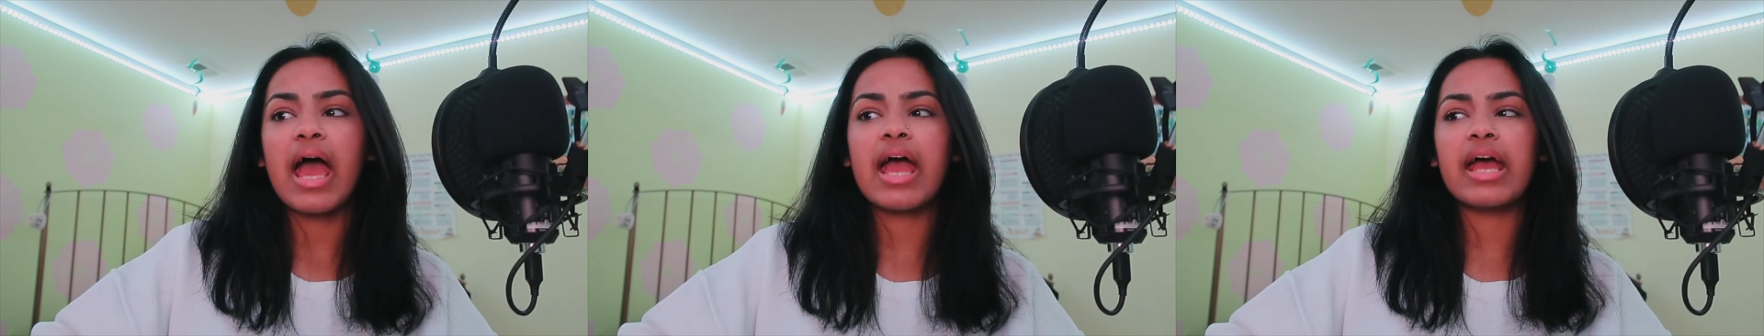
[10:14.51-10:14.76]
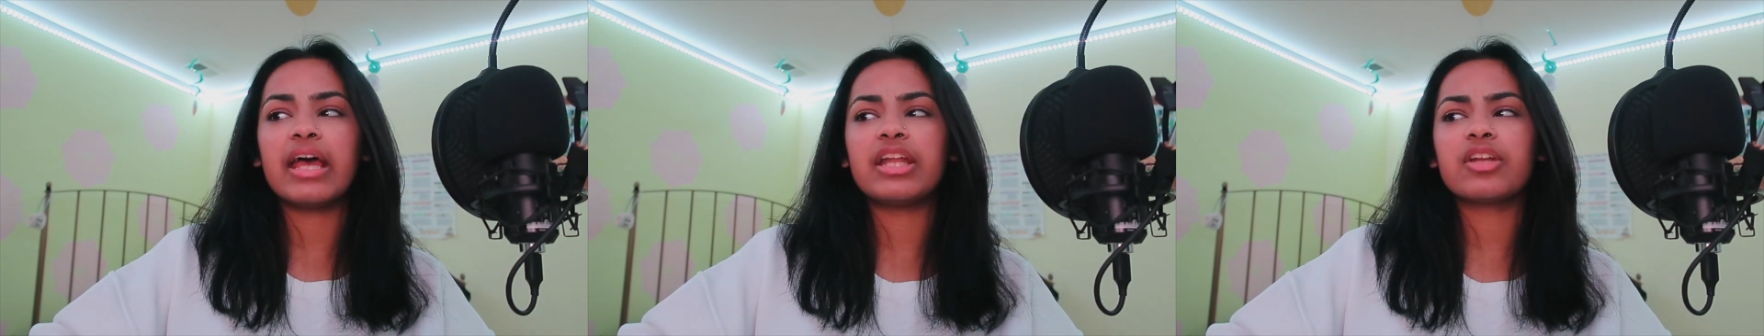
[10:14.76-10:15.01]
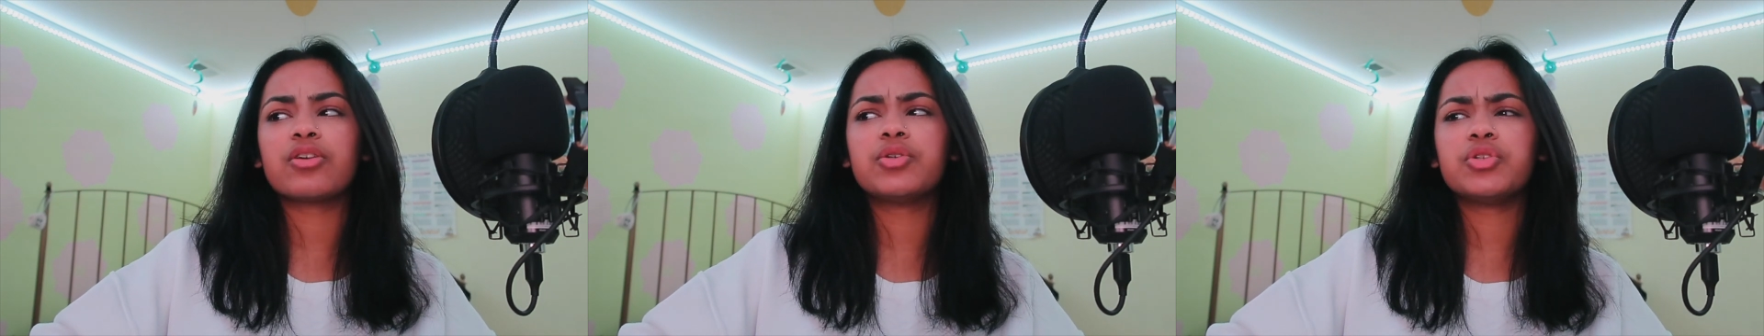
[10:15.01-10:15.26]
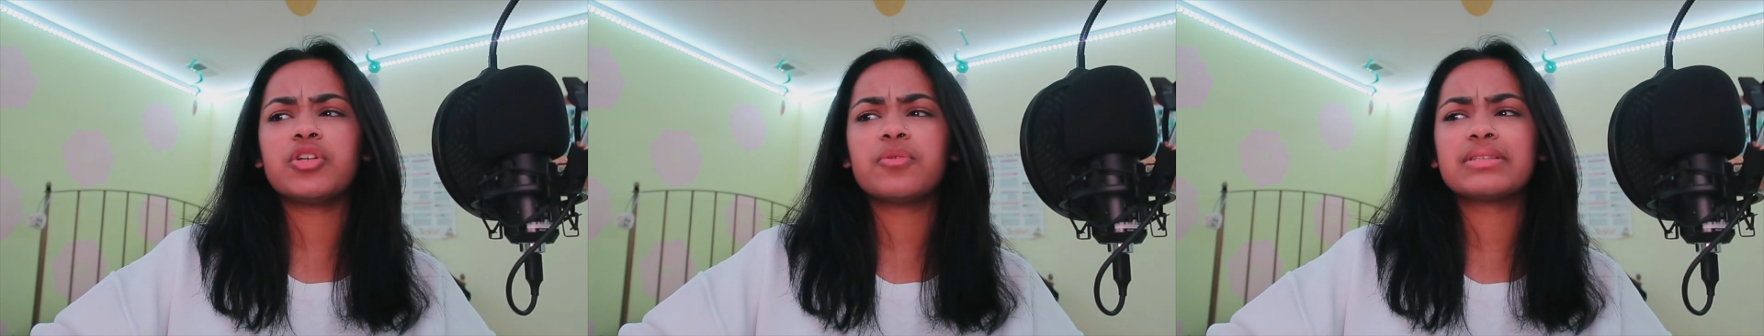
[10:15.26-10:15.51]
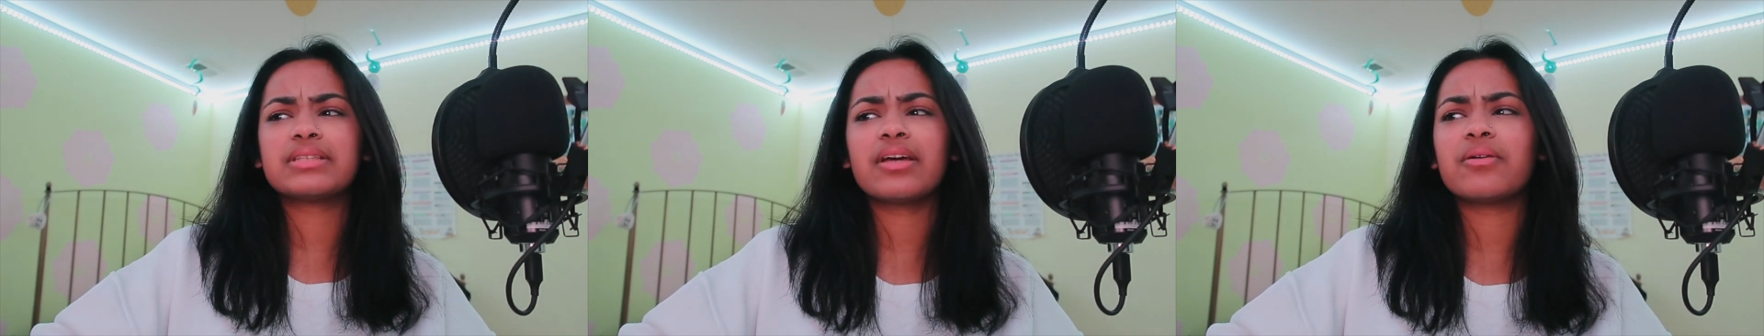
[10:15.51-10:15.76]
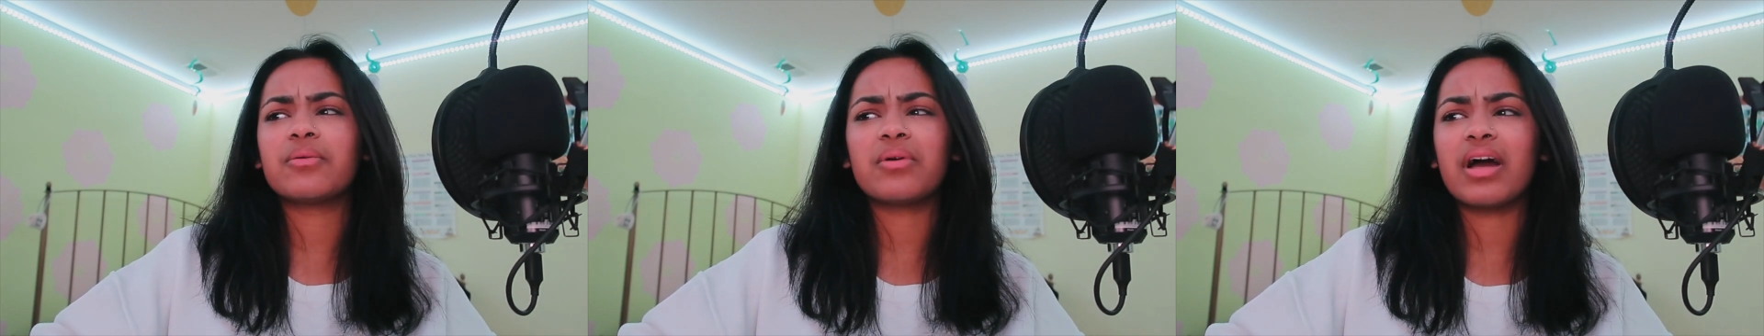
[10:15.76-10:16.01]
And Guccio was
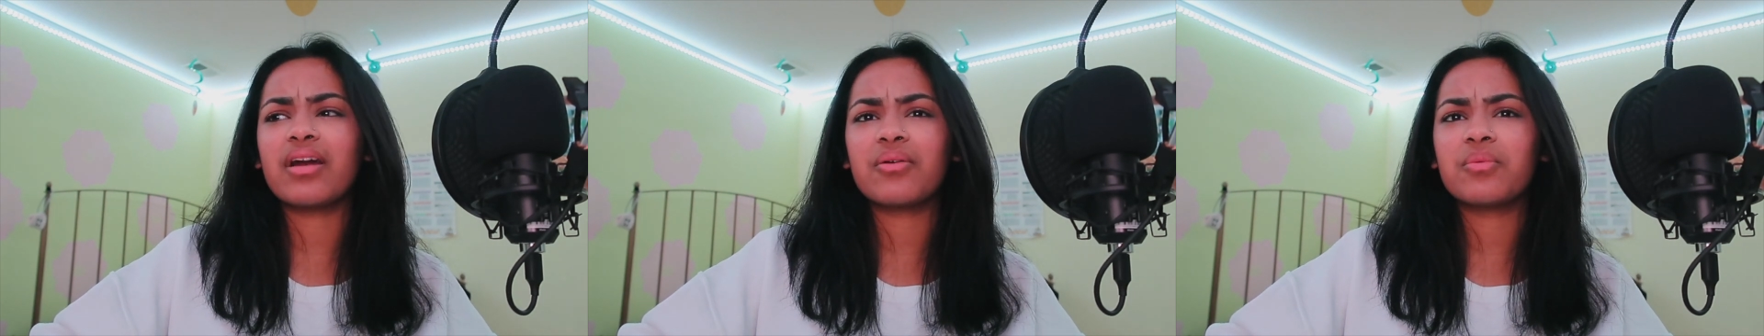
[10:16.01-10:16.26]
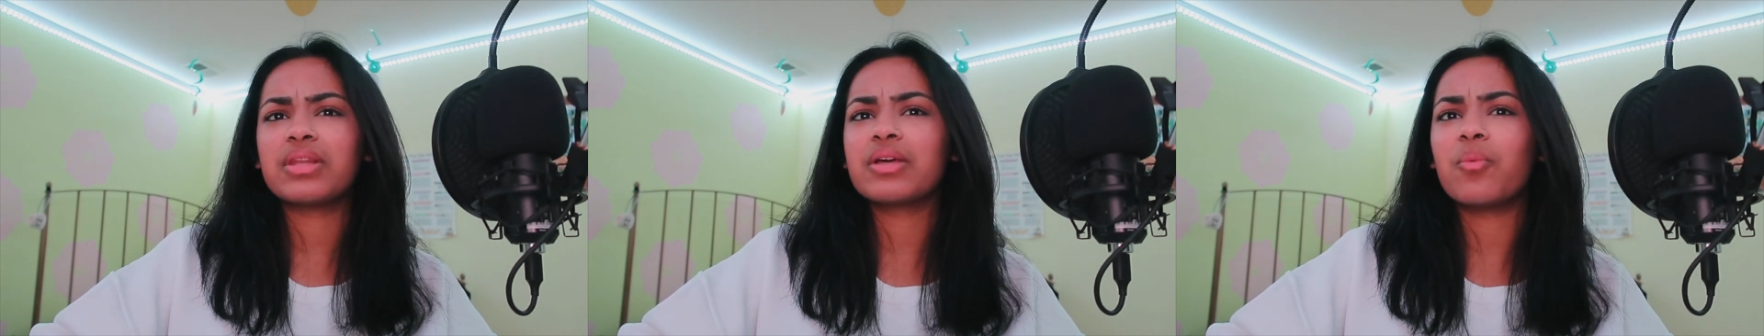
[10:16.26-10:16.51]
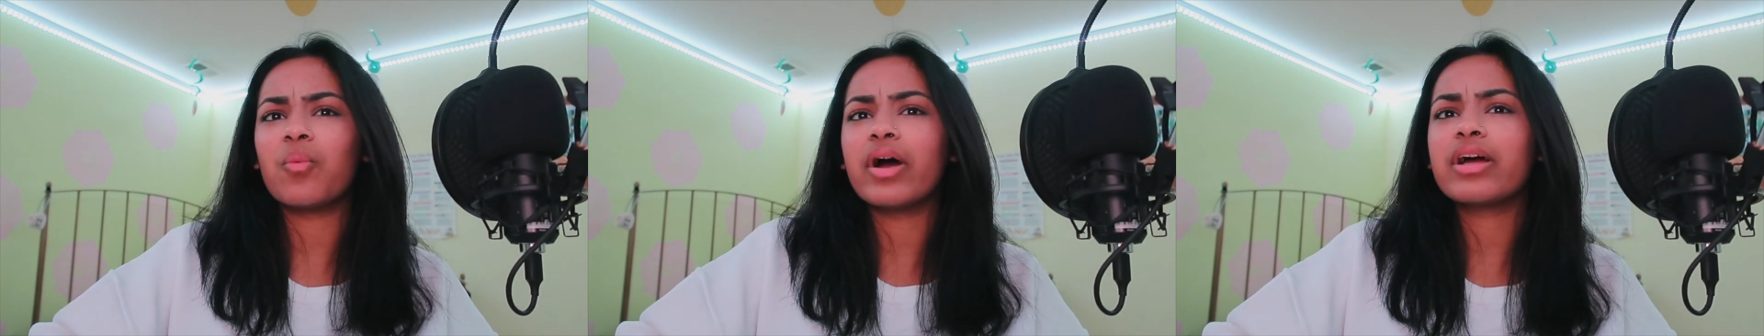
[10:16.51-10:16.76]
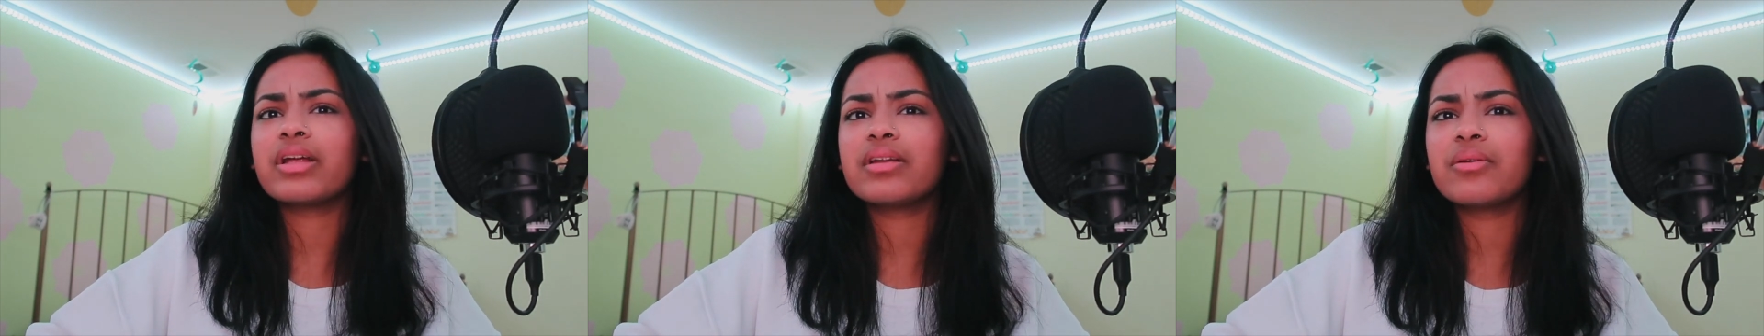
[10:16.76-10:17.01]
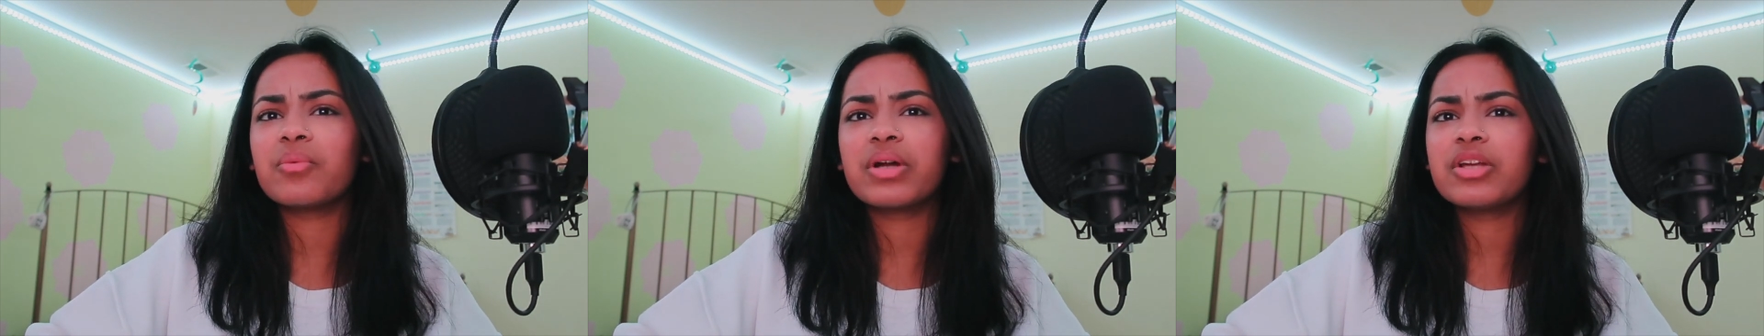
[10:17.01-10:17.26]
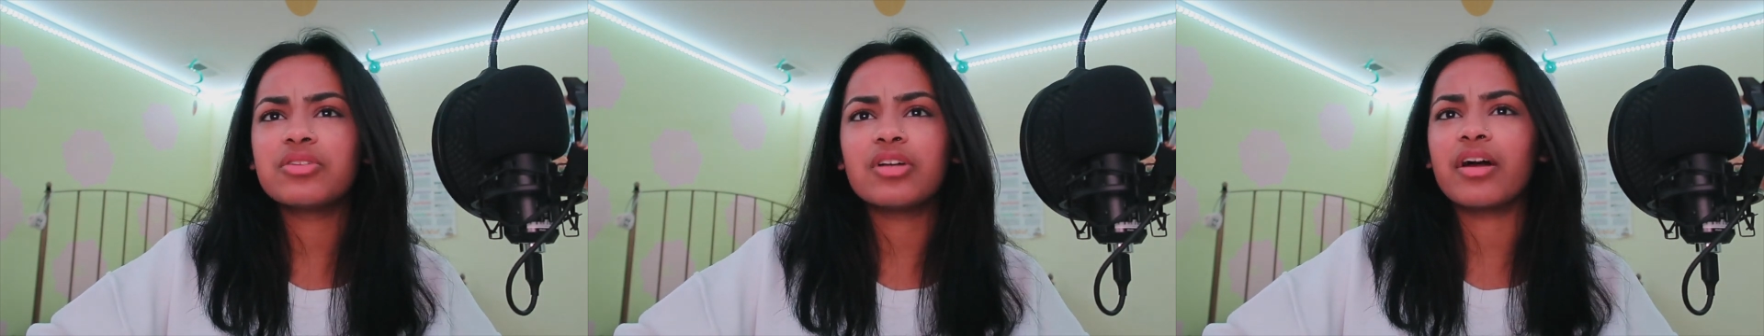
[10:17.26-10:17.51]
like, what are
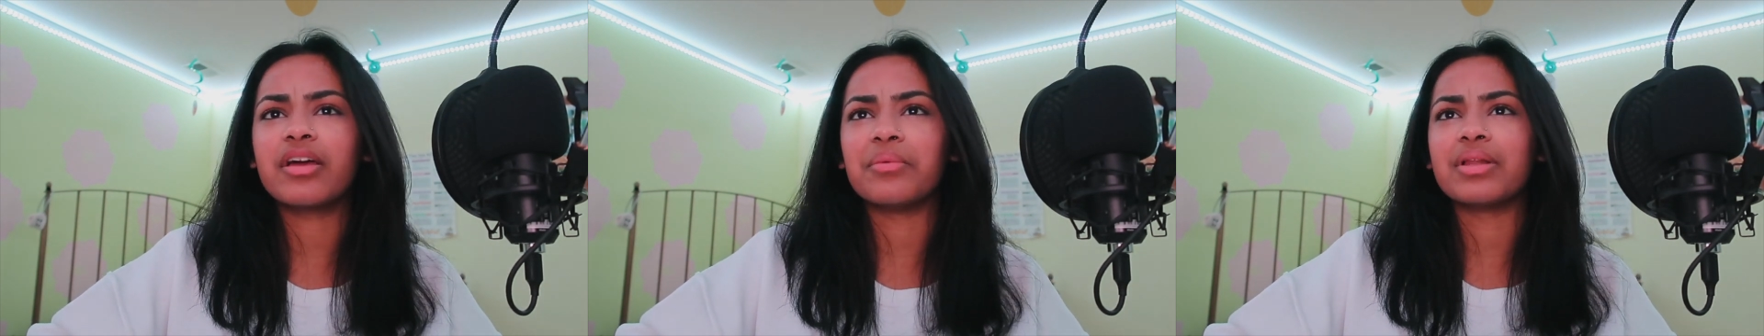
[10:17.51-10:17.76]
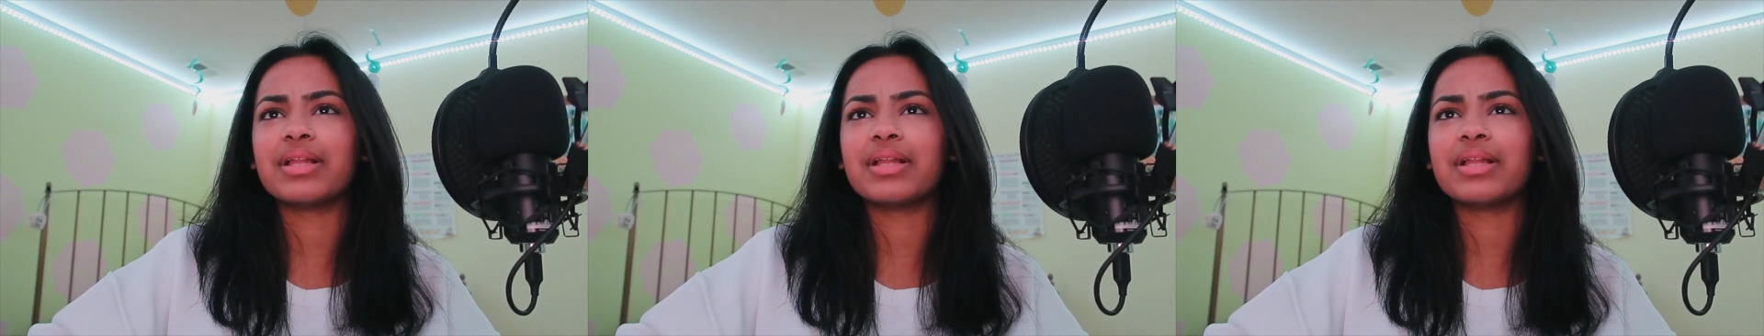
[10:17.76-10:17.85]
you talking about?